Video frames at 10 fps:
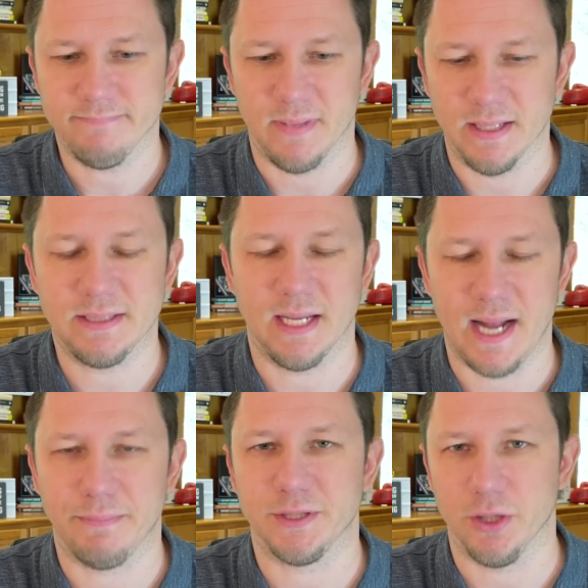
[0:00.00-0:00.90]
It's an
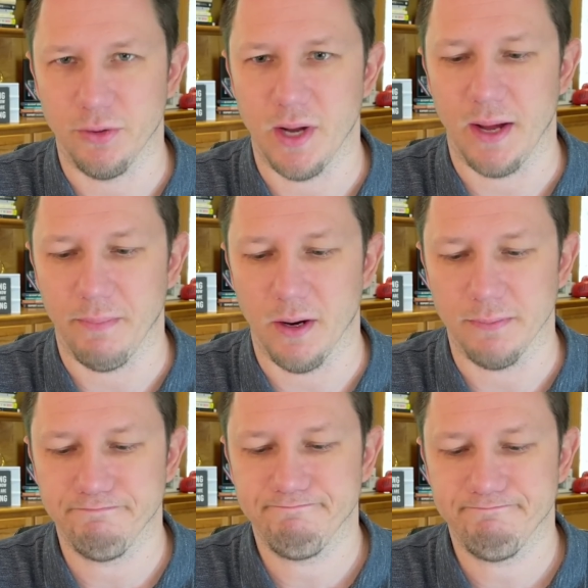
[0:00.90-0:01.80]
absolute nightmare.
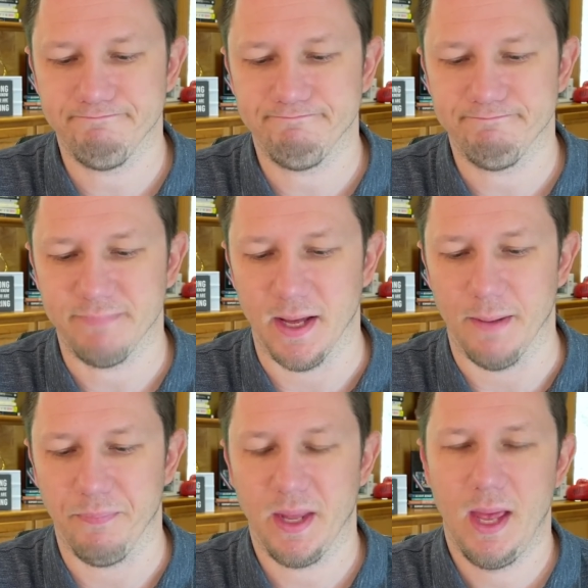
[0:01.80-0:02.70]
Yeah.
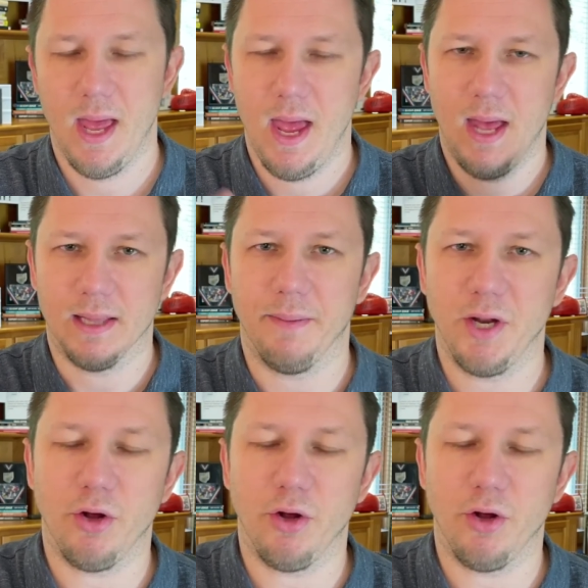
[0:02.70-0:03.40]
Let me know your